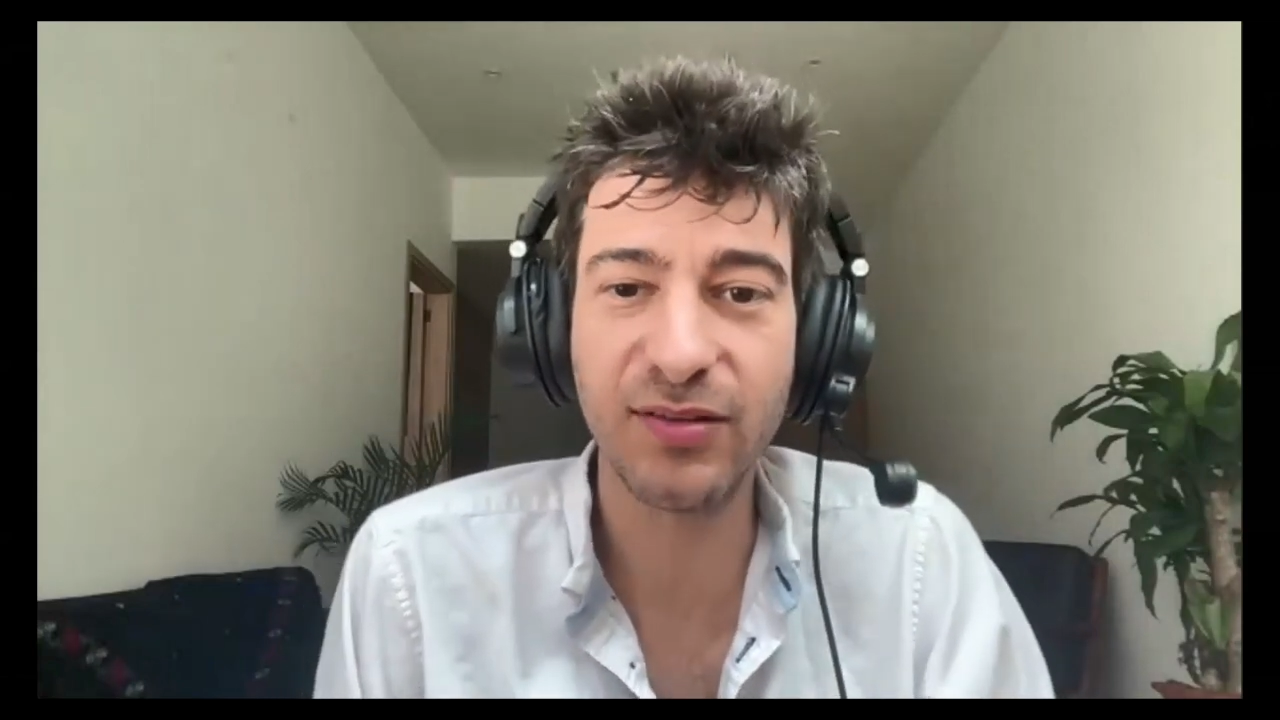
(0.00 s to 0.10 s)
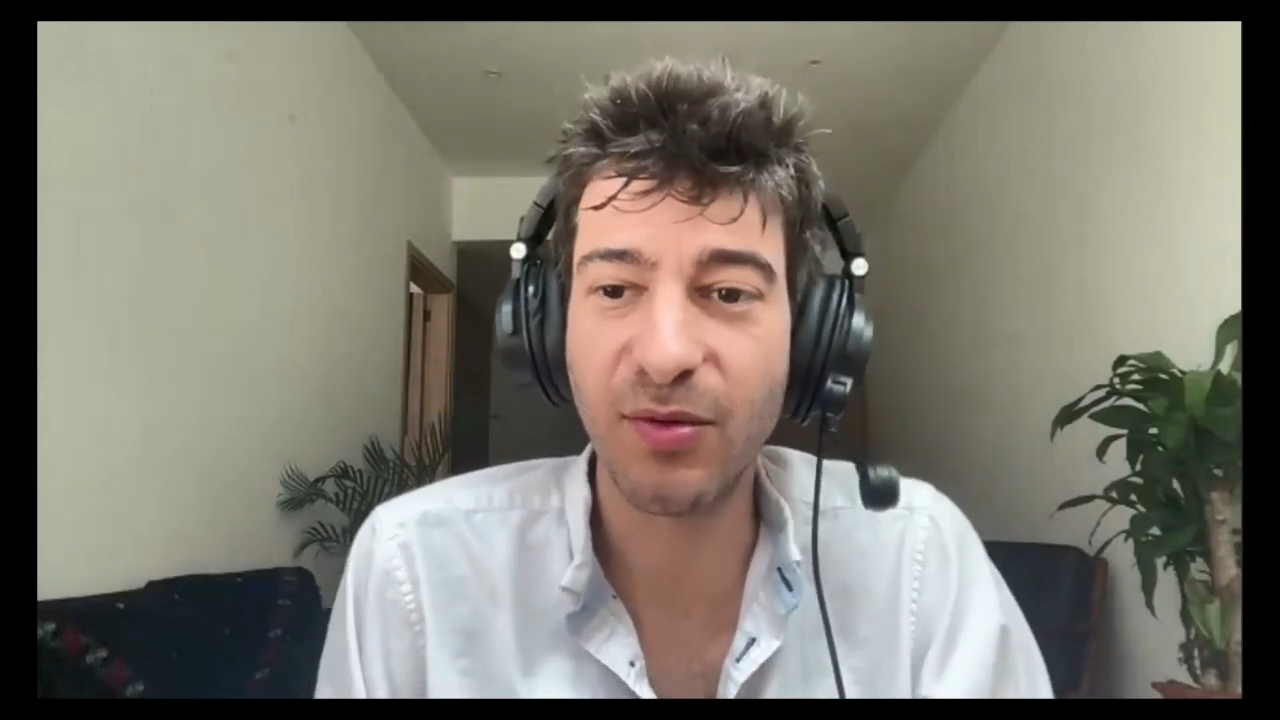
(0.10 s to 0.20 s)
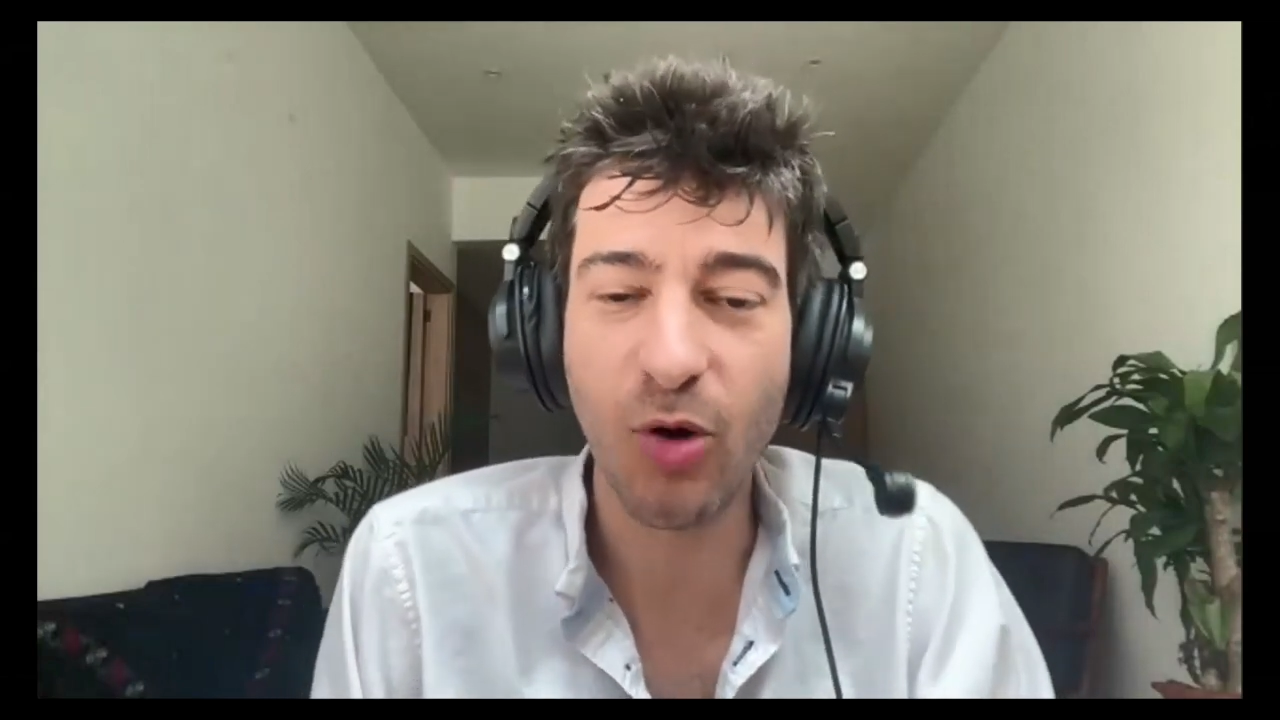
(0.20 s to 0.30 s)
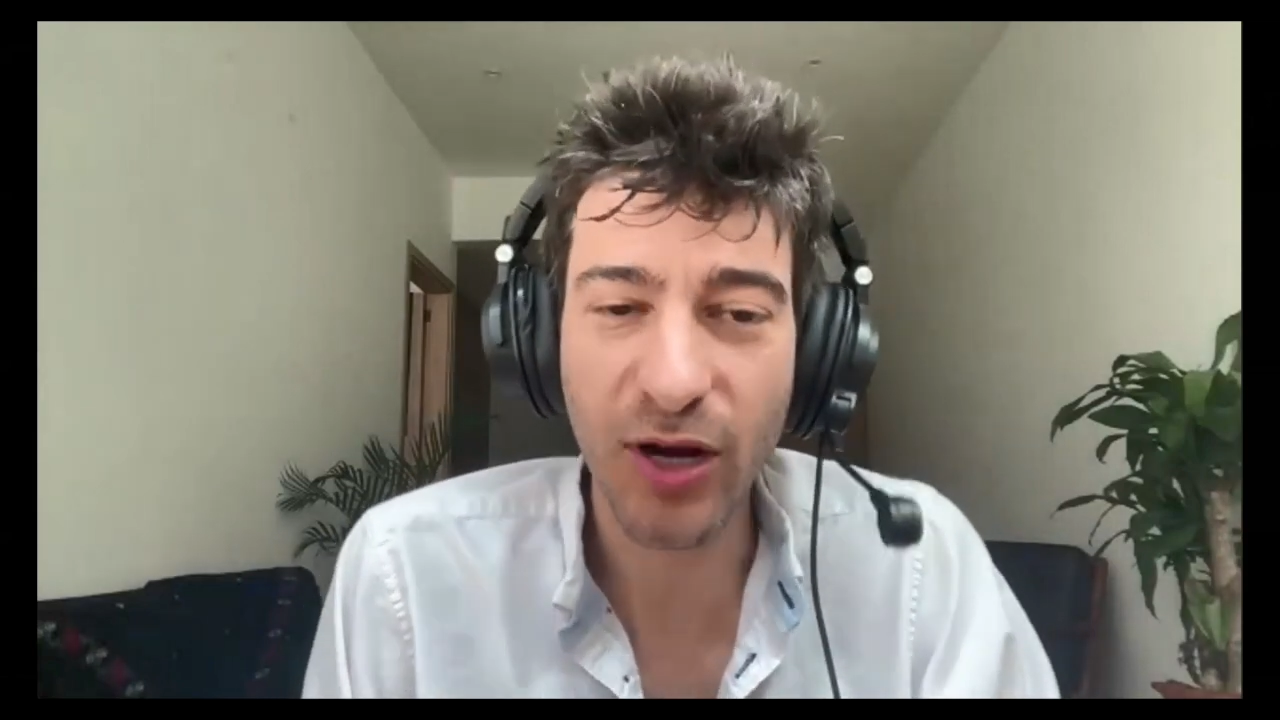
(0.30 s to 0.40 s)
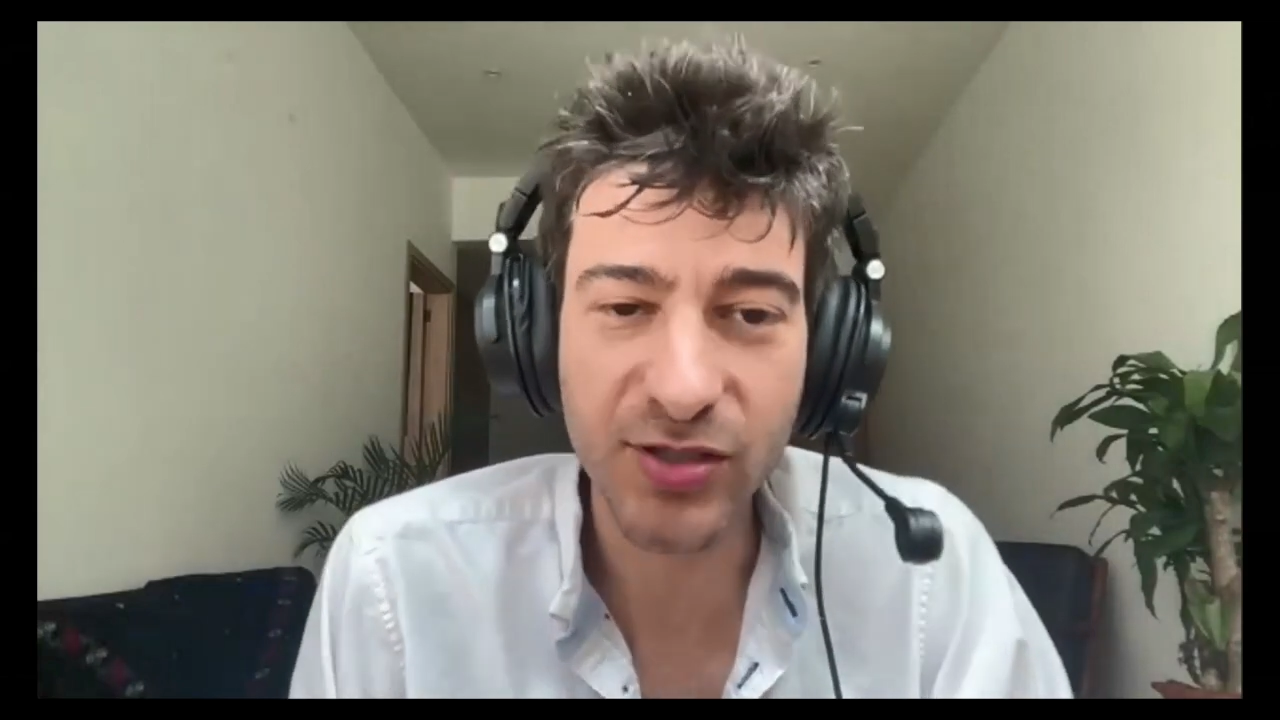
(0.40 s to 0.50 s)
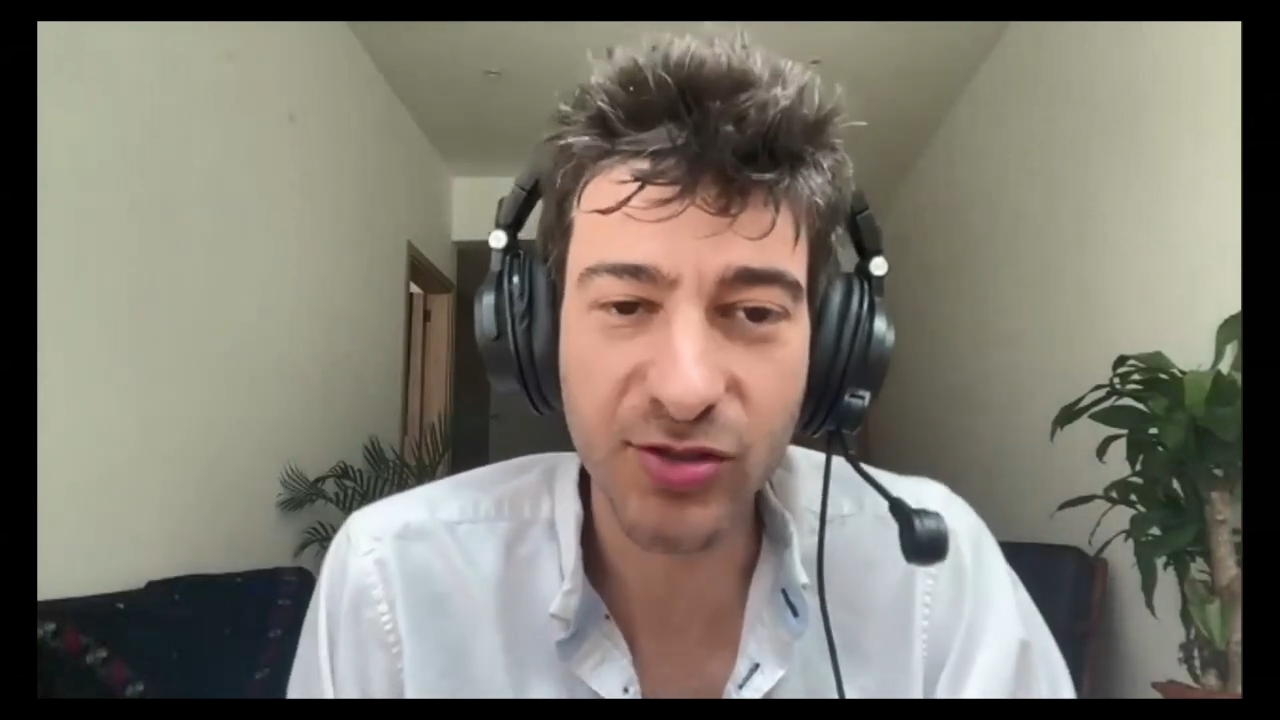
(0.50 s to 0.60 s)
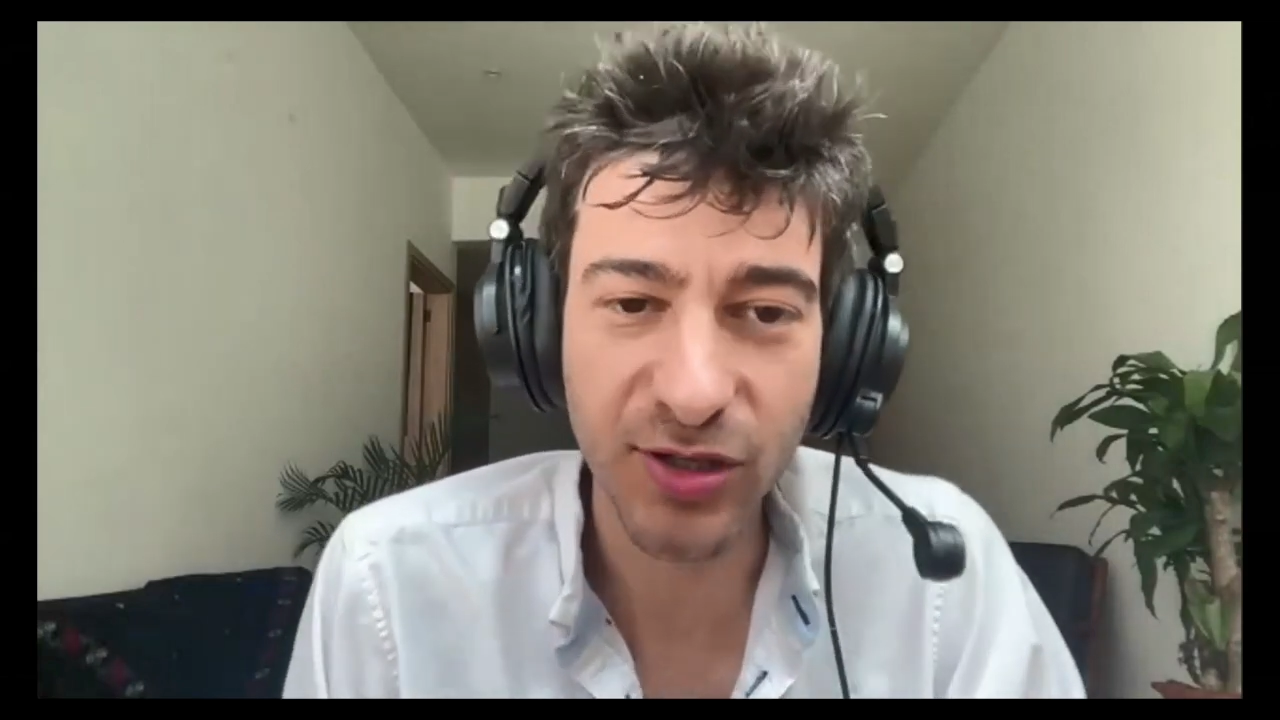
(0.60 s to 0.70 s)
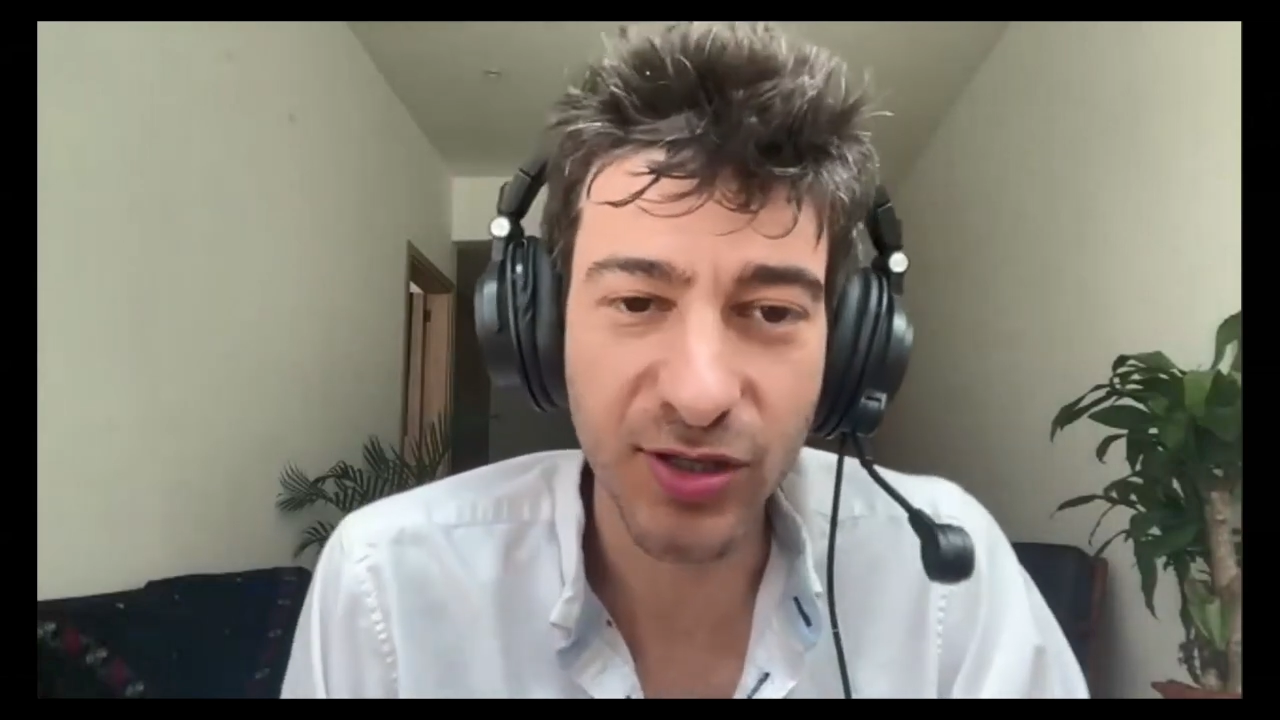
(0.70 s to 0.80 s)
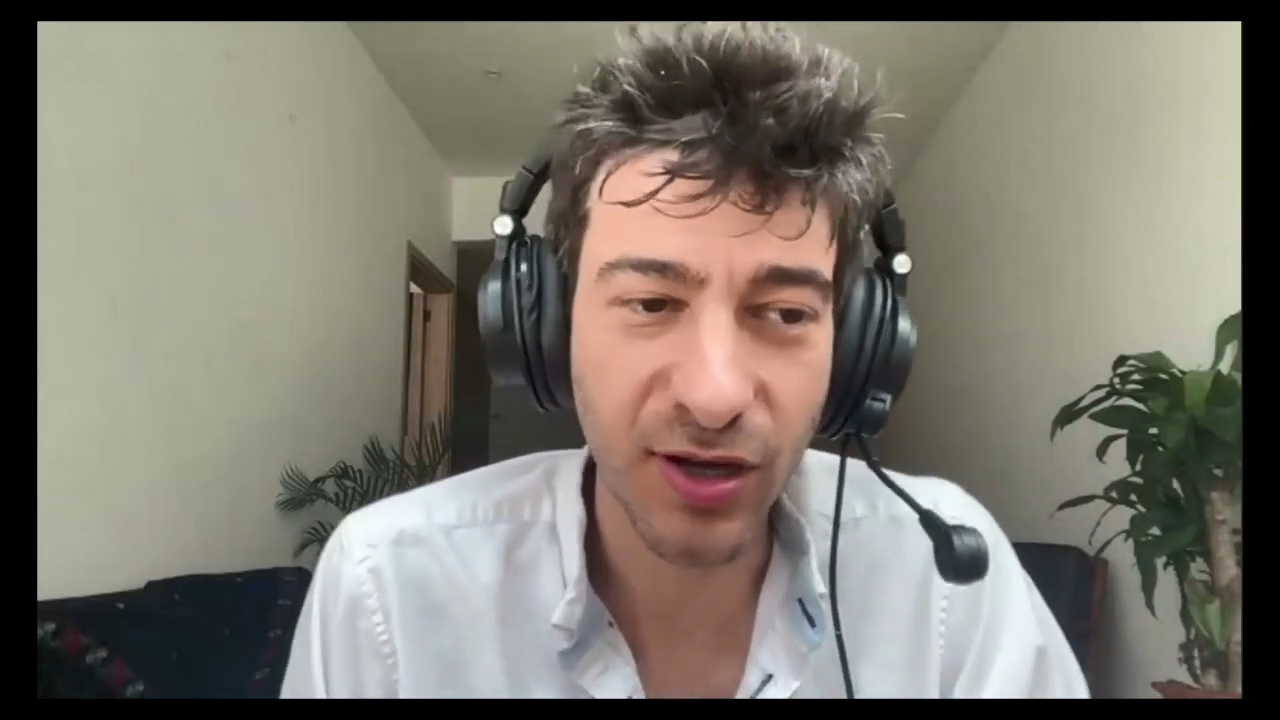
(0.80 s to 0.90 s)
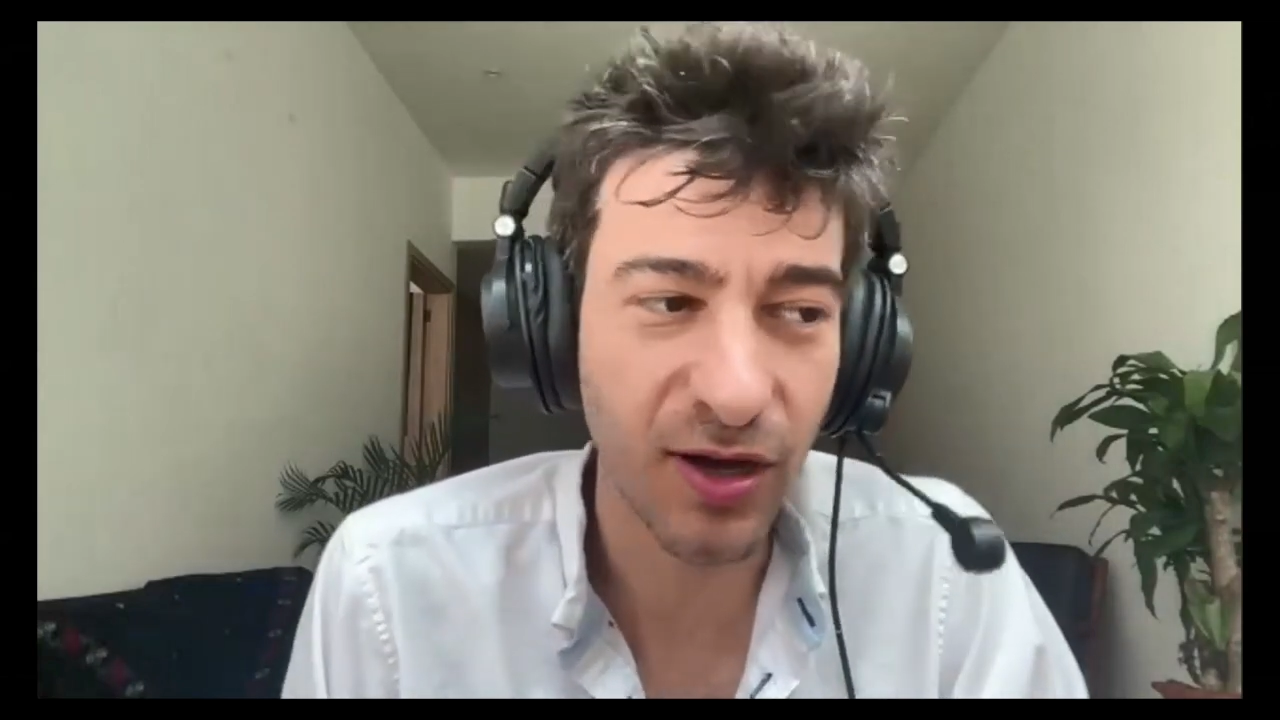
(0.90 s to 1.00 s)
the more
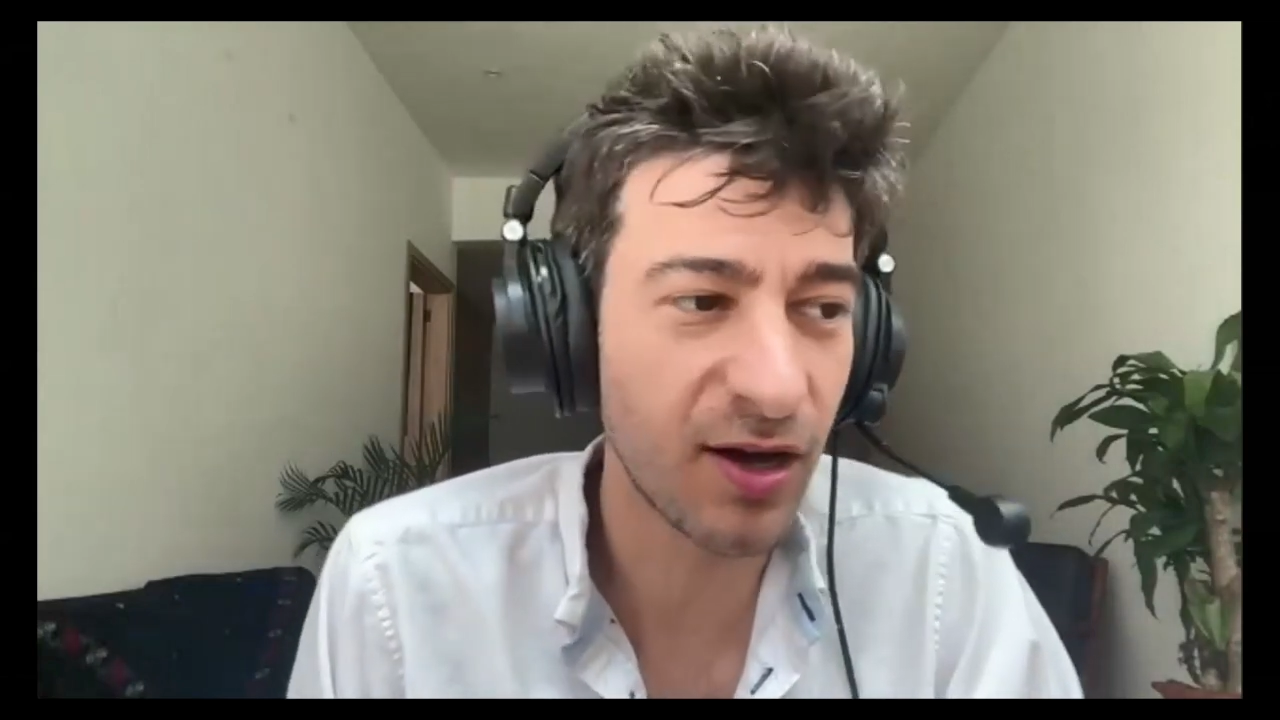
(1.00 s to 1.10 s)
history